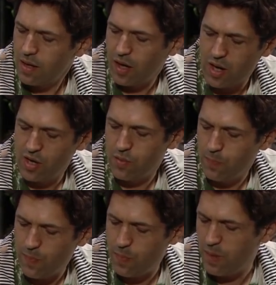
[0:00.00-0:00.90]
I don't
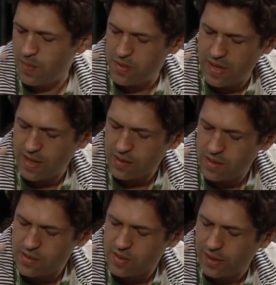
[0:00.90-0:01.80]
know, maybe
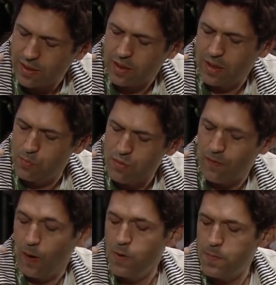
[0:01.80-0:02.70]
that is like a glimmer
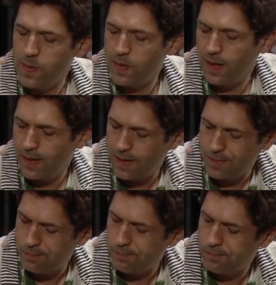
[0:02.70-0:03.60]
of hope.
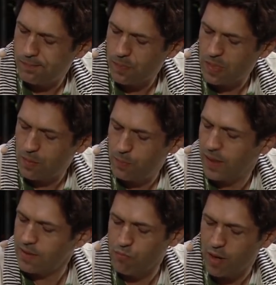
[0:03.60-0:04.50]
Um,
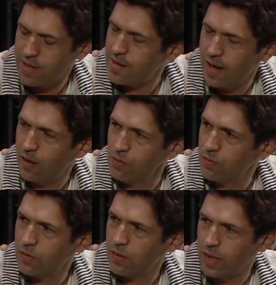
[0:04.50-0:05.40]
but right
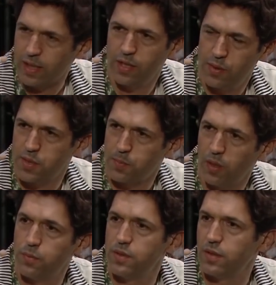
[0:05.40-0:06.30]
now, like in this
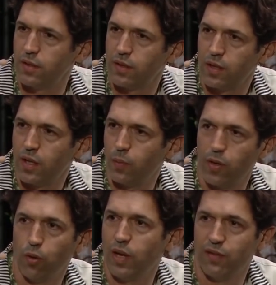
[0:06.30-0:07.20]
moment,
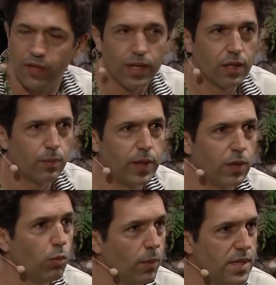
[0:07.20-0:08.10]
we're all living, men
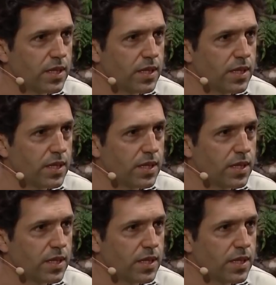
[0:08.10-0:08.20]
and women